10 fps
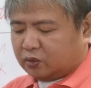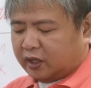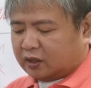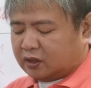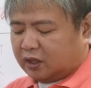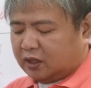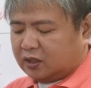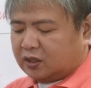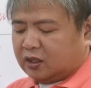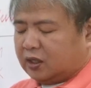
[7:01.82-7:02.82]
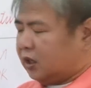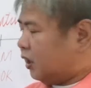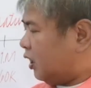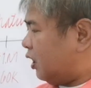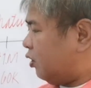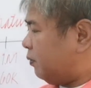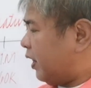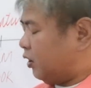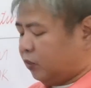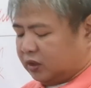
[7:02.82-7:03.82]
to get the
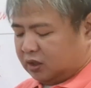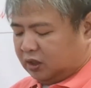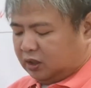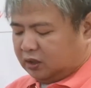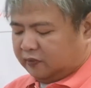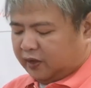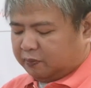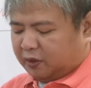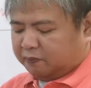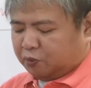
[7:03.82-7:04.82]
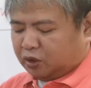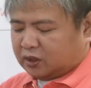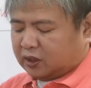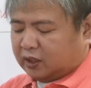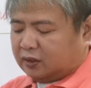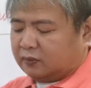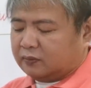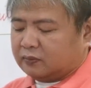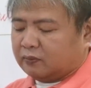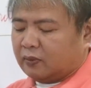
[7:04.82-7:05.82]
annuity divided by 0.10.
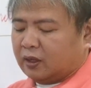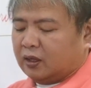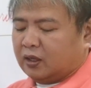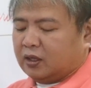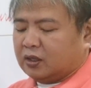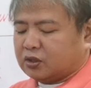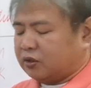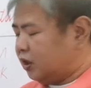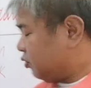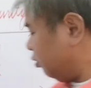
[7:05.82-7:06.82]
So this